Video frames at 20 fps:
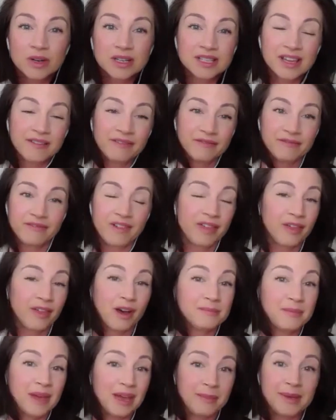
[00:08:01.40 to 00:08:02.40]
that, where I
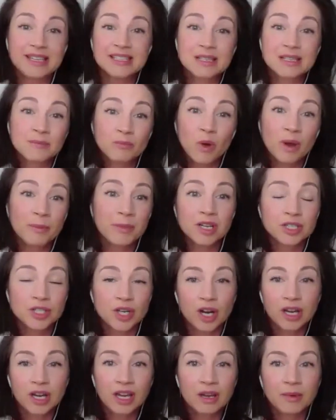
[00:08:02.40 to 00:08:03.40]
thought maybe some women are
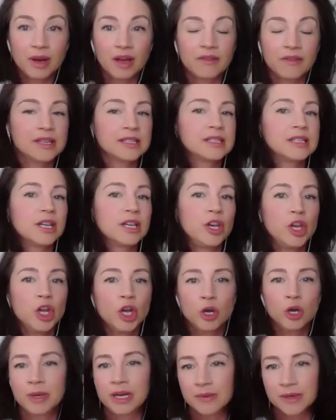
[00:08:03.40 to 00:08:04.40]
talking about this.
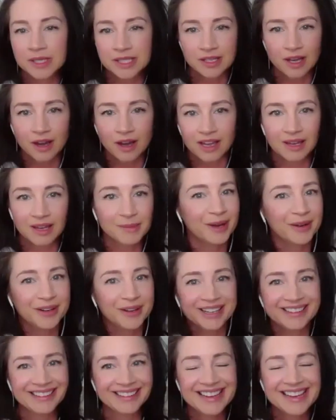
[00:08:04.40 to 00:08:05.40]
Nobody was talking about
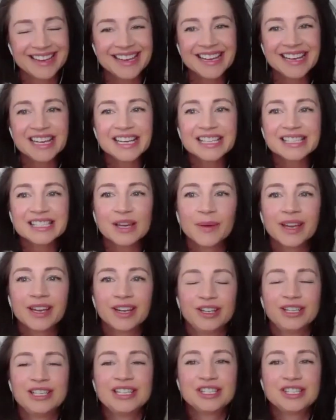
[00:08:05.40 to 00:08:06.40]
it. So I
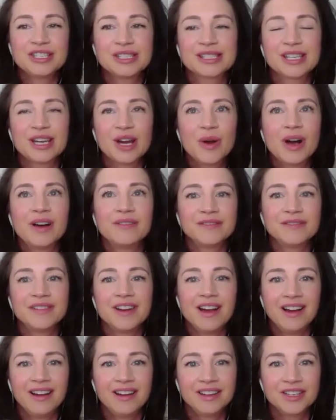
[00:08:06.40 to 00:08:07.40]
couldn't just go off of
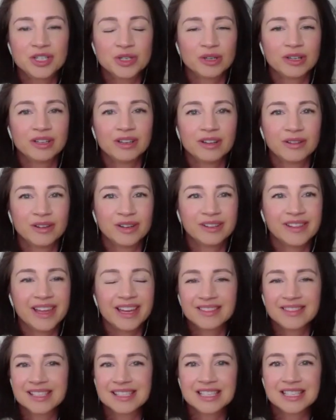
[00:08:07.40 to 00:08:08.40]
a hunch or
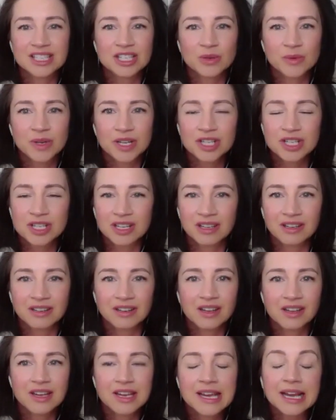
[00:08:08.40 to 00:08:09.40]
like this
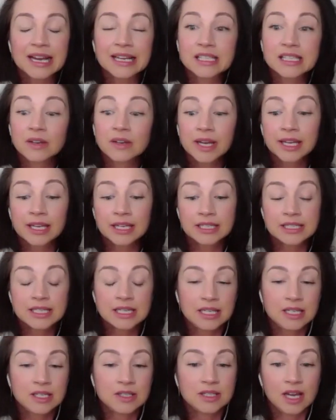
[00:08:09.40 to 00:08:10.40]
intuition. And so I
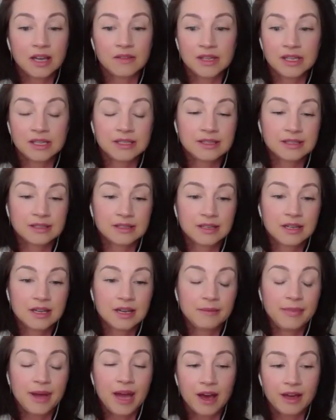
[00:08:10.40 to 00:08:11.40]
continued down this
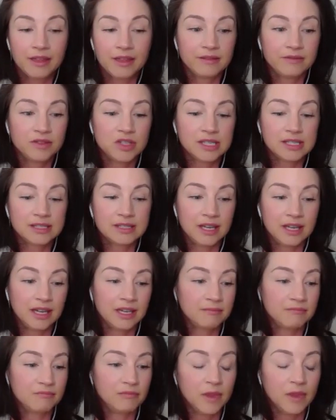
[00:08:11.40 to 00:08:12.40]
path of just
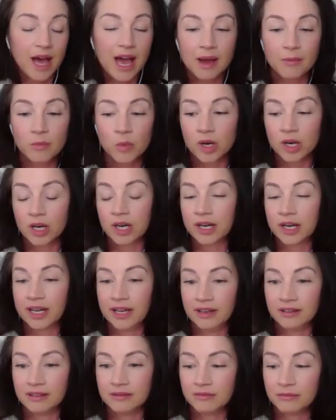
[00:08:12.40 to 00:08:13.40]
like lab work
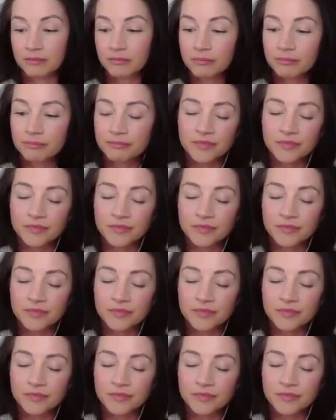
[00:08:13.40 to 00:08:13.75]
and,